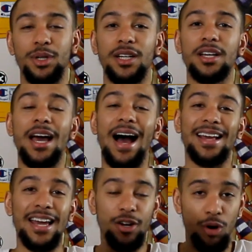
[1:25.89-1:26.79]
but I
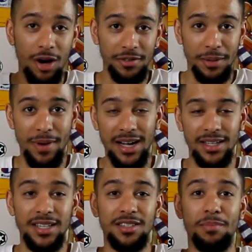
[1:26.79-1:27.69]
can't go off of the
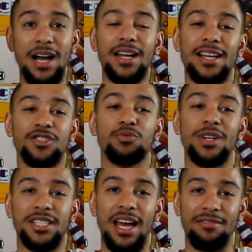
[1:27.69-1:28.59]
manga because the manga has too
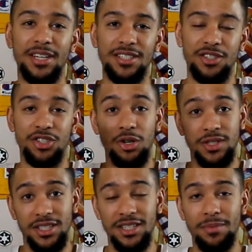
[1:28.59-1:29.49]
much evidence that shows
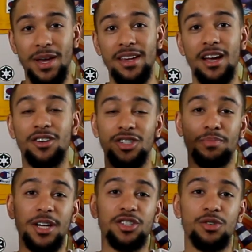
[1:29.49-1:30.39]
that she's the main character,
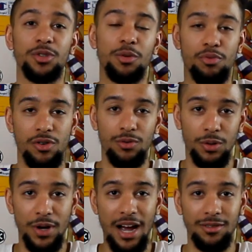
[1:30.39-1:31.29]
especially with the
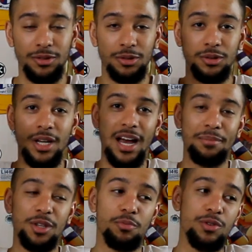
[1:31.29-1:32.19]
prequel novel. I
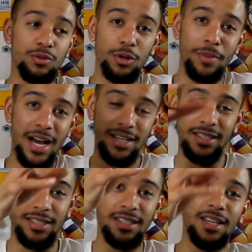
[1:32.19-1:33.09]
mean, the prequel
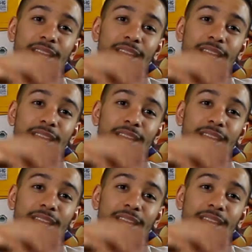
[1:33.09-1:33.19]
manga.